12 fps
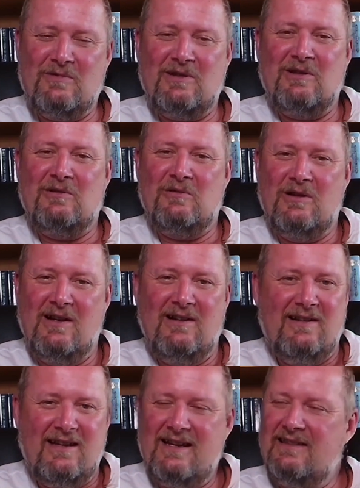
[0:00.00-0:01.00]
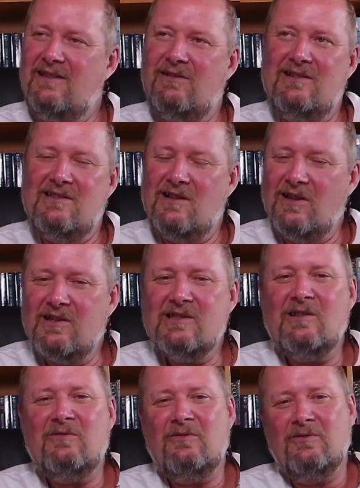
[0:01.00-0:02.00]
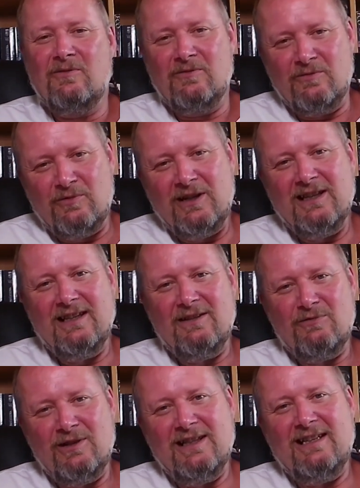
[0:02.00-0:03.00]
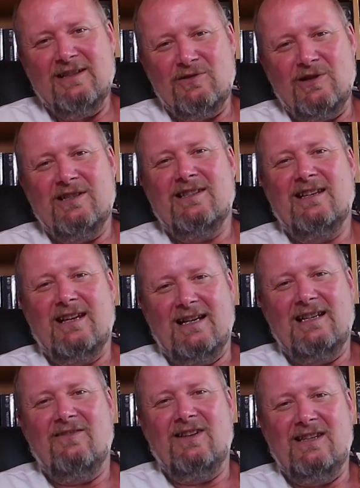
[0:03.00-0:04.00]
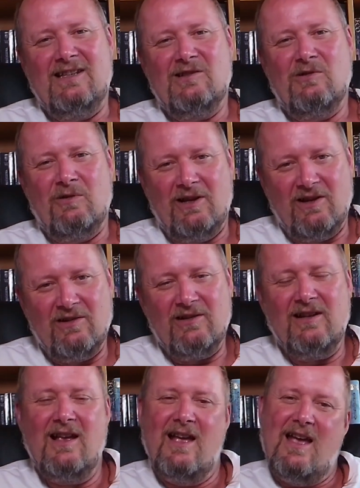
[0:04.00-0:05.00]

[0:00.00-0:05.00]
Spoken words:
So yeah, there is lots of really interesting activities going on,